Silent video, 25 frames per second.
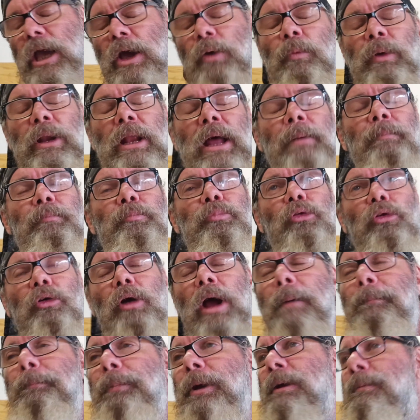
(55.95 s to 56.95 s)
and when I'm
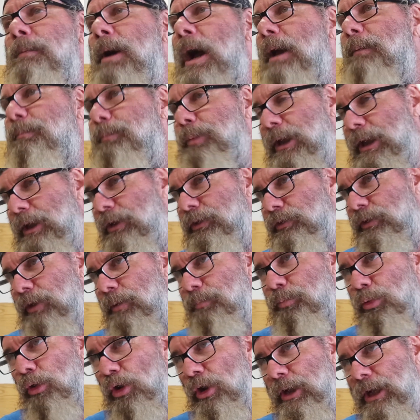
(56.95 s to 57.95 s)
prepping my piece
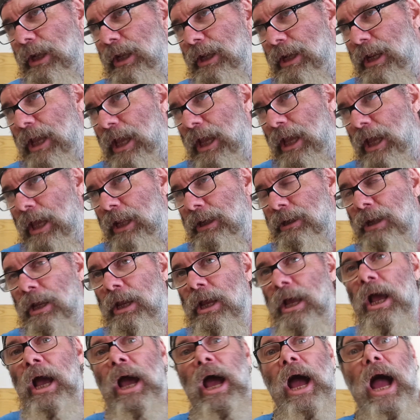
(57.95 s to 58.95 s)
to put it in,
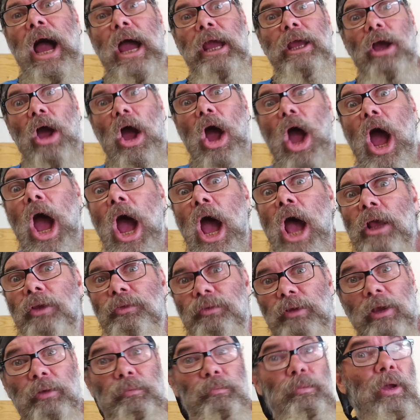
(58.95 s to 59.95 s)
I
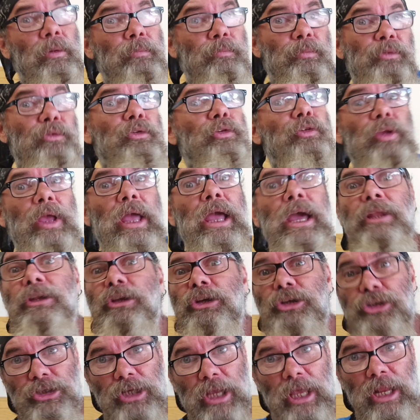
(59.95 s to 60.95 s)
I
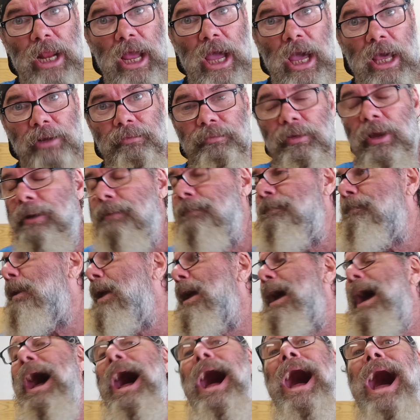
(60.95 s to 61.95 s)
sand the shit out of it,
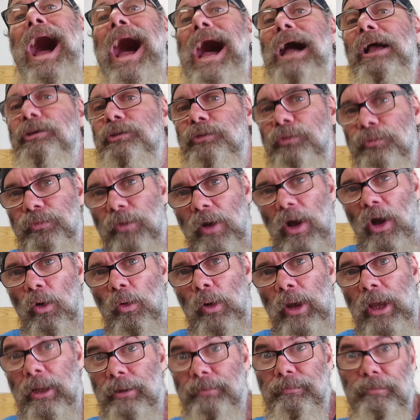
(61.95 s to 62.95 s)

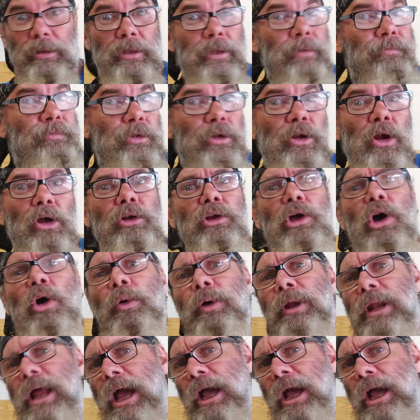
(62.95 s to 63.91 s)
OSPHO it. If you don't know what